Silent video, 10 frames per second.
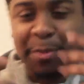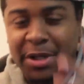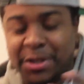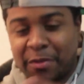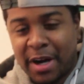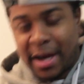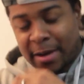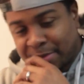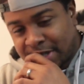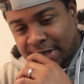Busta
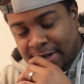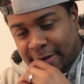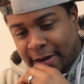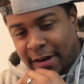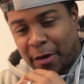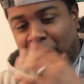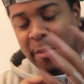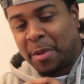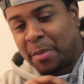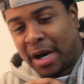Rhymes,
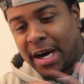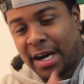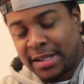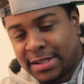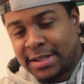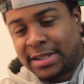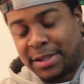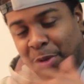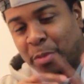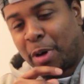Remy Ma,
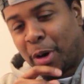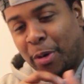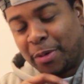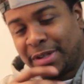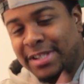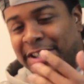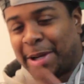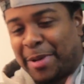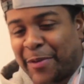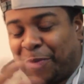Little Mo.
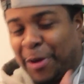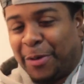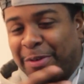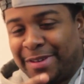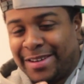See, I'm in the flow.